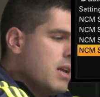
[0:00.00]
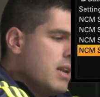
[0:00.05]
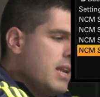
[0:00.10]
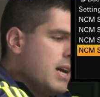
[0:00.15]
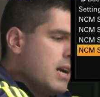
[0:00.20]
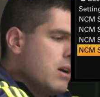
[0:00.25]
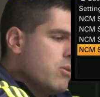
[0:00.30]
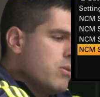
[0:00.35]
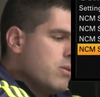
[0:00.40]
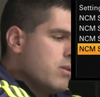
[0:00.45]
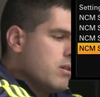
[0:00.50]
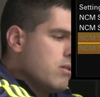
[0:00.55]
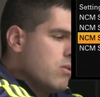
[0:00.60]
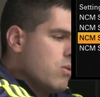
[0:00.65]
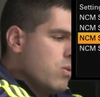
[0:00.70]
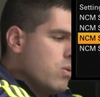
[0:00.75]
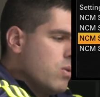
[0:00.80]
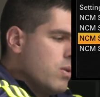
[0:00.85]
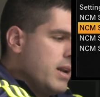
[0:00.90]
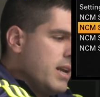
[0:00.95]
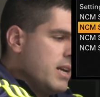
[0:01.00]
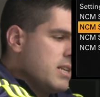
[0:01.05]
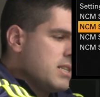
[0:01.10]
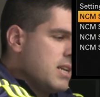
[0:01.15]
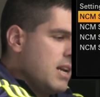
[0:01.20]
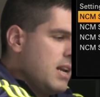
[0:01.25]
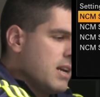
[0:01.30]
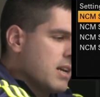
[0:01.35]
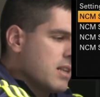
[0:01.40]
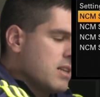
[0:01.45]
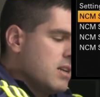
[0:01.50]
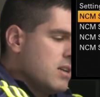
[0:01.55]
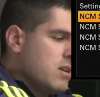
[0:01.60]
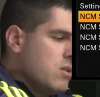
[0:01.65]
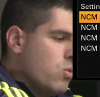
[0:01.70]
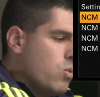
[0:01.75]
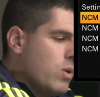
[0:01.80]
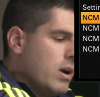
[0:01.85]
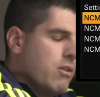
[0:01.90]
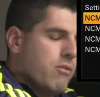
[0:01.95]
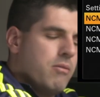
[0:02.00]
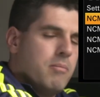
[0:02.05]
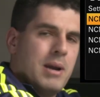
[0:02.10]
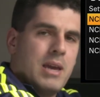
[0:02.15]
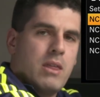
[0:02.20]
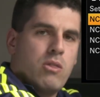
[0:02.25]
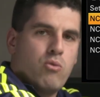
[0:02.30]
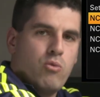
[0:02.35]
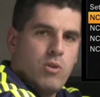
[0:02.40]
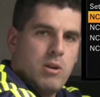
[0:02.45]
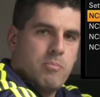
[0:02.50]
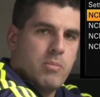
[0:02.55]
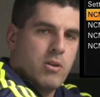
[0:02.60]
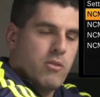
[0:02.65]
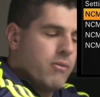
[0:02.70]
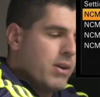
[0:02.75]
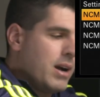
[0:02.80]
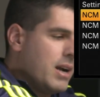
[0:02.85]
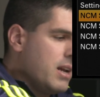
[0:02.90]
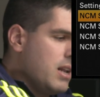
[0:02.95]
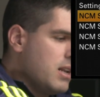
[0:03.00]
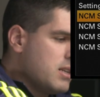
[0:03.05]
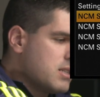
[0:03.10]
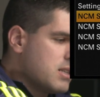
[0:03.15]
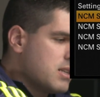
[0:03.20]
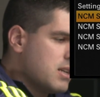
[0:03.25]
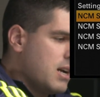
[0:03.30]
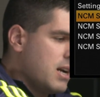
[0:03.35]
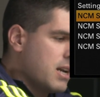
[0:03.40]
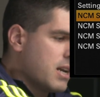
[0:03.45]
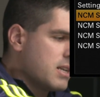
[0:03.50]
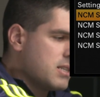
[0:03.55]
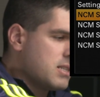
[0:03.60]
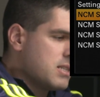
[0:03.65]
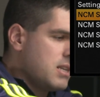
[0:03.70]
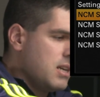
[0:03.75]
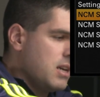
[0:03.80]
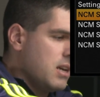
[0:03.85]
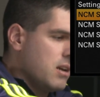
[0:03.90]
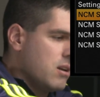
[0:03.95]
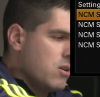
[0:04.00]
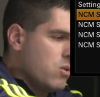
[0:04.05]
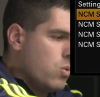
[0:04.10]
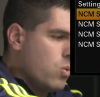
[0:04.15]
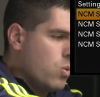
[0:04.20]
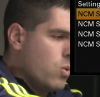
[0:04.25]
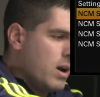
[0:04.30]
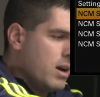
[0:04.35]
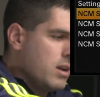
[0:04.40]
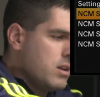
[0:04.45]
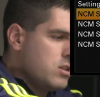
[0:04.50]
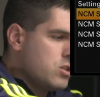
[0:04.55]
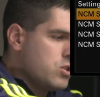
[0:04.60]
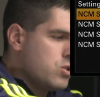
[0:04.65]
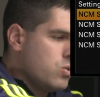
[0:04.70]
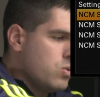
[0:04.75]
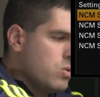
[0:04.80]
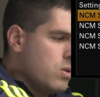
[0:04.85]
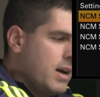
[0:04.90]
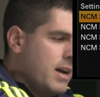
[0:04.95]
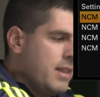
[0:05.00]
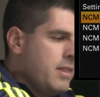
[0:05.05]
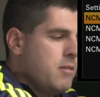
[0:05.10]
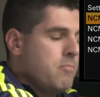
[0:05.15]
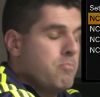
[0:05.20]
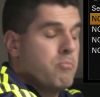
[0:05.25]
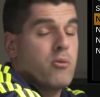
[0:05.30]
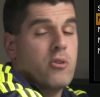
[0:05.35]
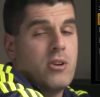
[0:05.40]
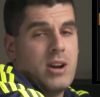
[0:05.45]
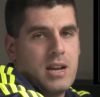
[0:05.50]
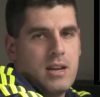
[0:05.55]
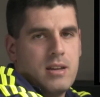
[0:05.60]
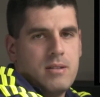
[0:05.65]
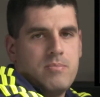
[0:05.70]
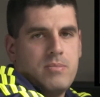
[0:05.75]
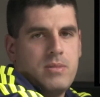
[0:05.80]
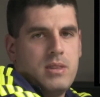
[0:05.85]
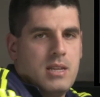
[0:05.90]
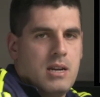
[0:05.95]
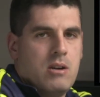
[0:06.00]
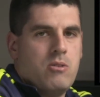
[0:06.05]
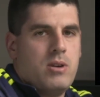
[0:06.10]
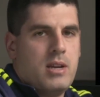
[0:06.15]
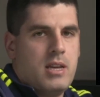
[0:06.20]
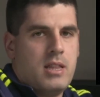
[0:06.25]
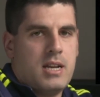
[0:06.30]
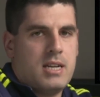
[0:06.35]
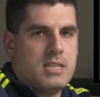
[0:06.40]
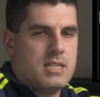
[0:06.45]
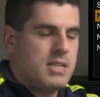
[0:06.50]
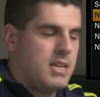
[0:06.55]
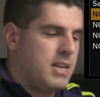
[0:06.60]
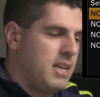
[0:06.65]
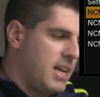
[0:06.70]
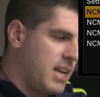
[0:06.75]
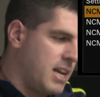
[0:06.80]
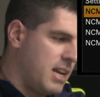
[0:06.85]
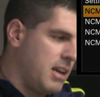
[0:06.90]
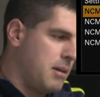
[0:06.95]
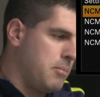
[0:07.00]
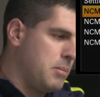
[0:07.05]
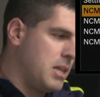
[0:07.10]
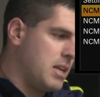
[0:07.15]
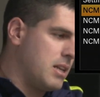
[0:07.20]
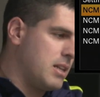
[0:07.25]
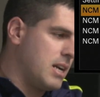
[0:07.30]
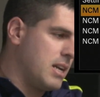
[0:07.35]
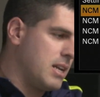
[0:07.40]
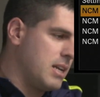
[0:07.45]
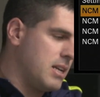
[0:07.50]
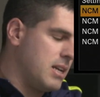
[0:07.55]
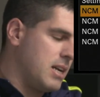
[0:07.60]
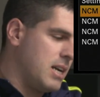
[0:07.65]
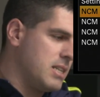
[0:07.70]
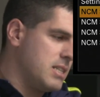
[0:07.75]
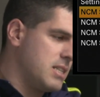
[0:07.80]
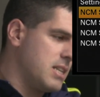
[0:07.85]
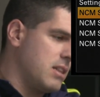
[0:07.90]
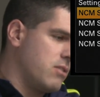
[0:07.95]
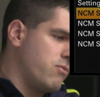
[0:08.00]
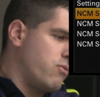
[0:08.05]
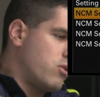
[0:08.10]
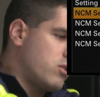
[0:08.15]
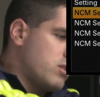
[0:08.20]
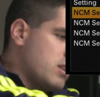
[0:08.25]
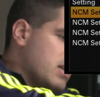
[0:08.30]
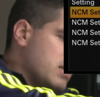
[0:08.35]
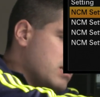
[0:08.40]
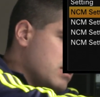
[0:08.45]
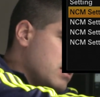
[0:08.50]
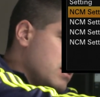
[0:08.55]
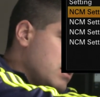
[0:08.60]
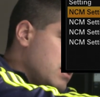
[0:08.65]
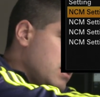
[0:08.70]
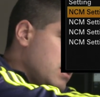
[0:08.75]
Now, when I select one of my three profiles, I can see 1, 2, and Prague. Now it has the nickname that I set for that.